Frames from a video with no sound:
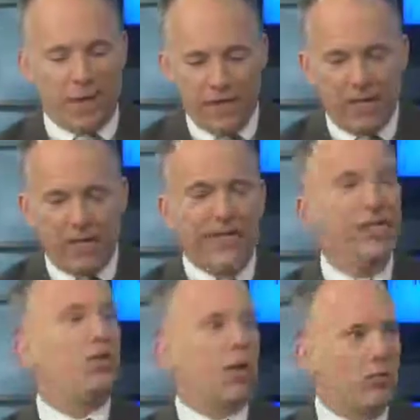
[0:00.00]
But
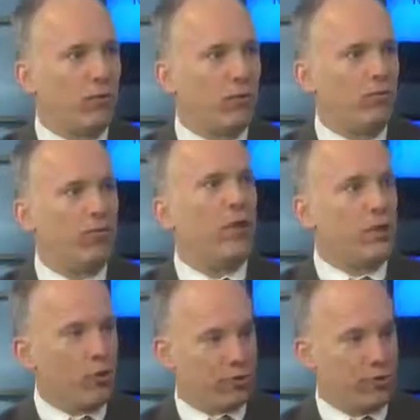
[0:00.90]
in general,
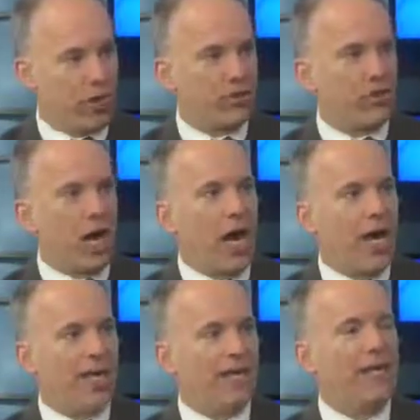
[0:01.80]
your thoughts
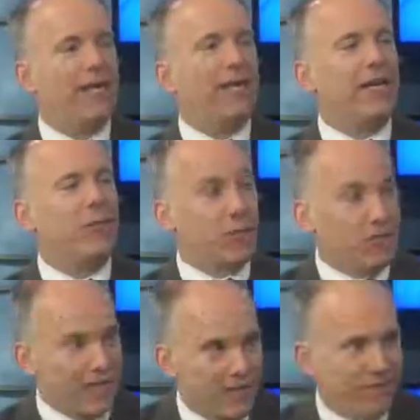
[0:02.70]
on
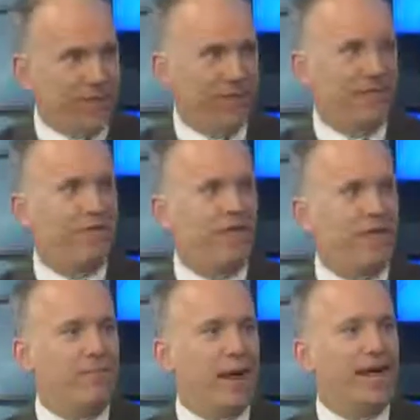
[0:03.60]
receiving
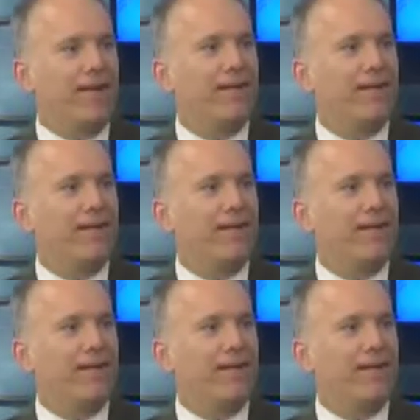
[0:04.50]
feedback.